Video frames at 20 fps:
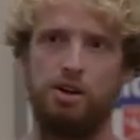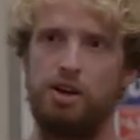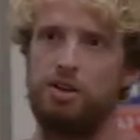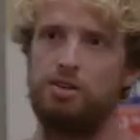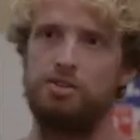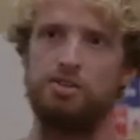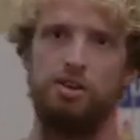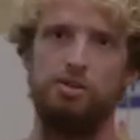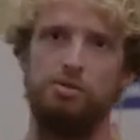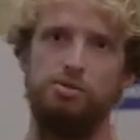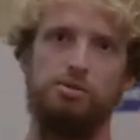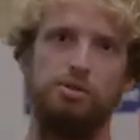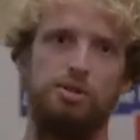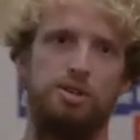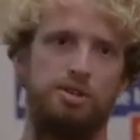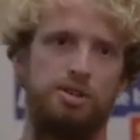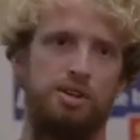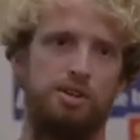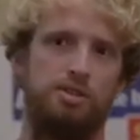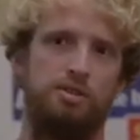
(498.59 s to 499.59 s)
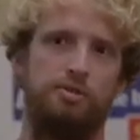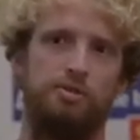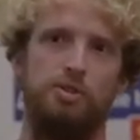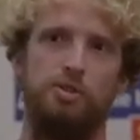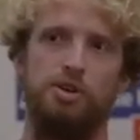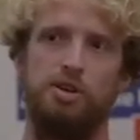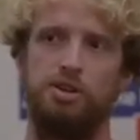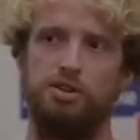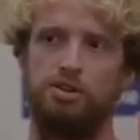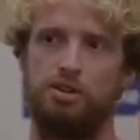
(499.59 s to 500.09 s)
Had a total disaster a few
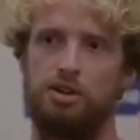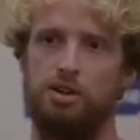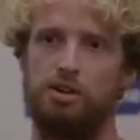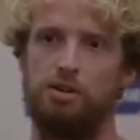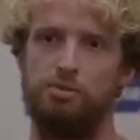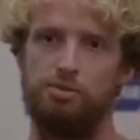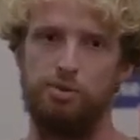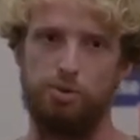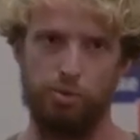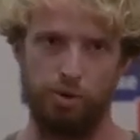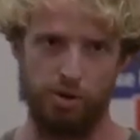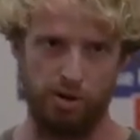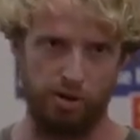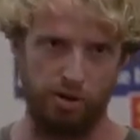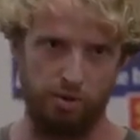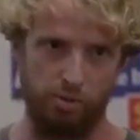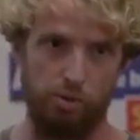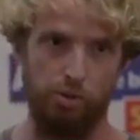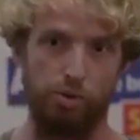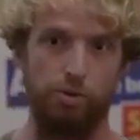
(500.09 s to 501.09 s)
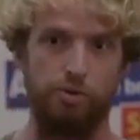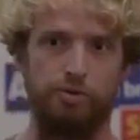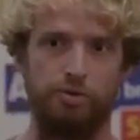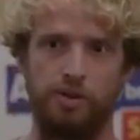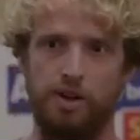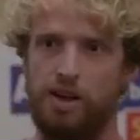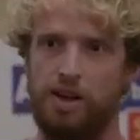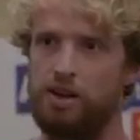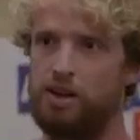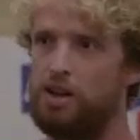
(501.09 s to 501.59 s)
years ago. We won an award for
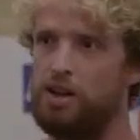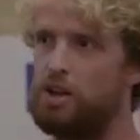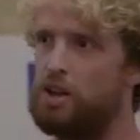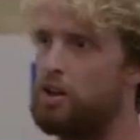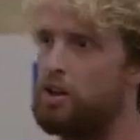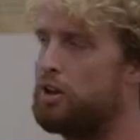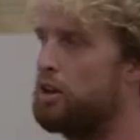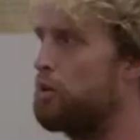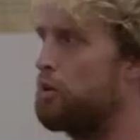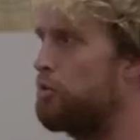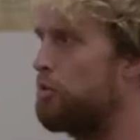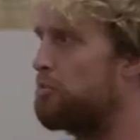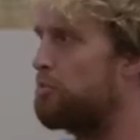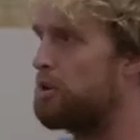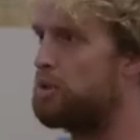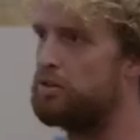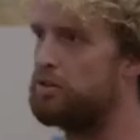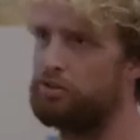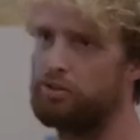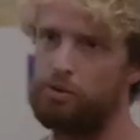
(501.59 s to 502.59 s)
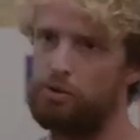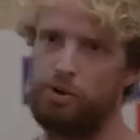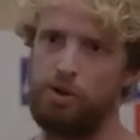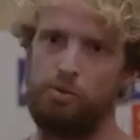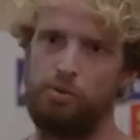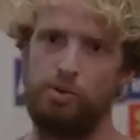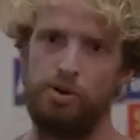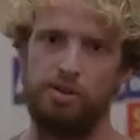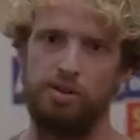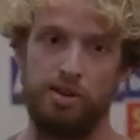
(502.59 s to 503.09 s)
that. We've been through
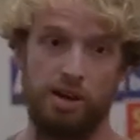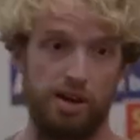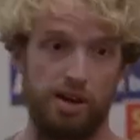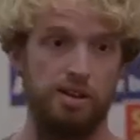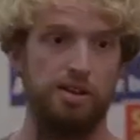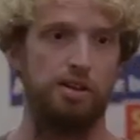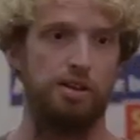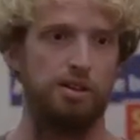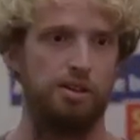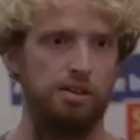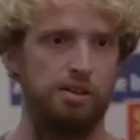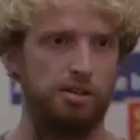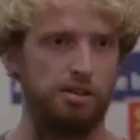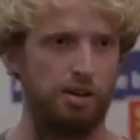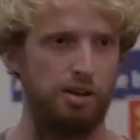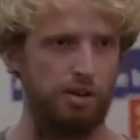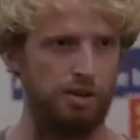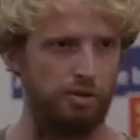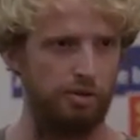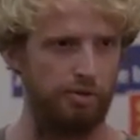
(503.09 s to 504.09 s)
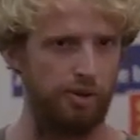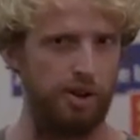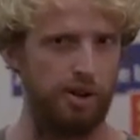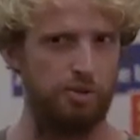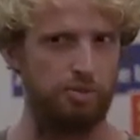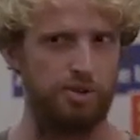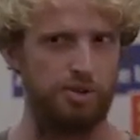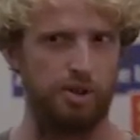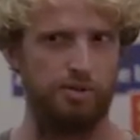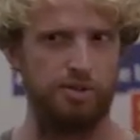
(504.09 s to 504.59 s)
it with Heineken. I don't know if
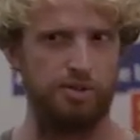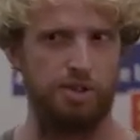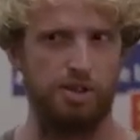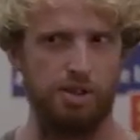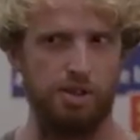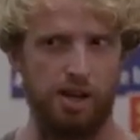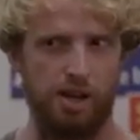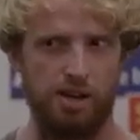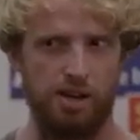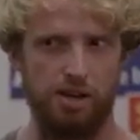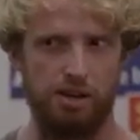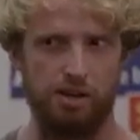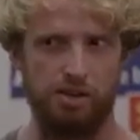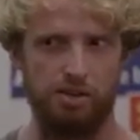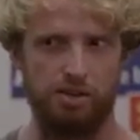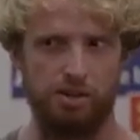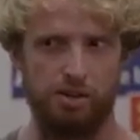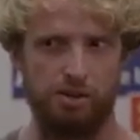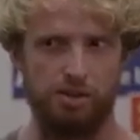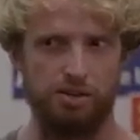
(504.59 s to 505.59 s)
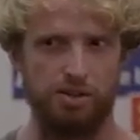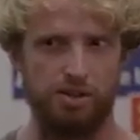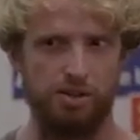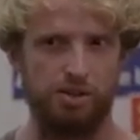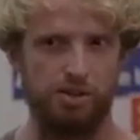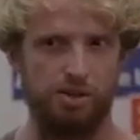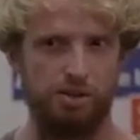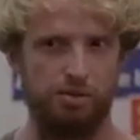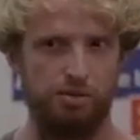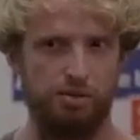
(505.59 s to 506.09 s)
anyone's ever seen the Heineken dogs
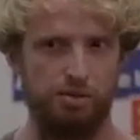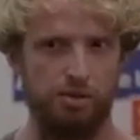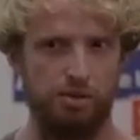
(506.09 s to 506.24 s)
issue.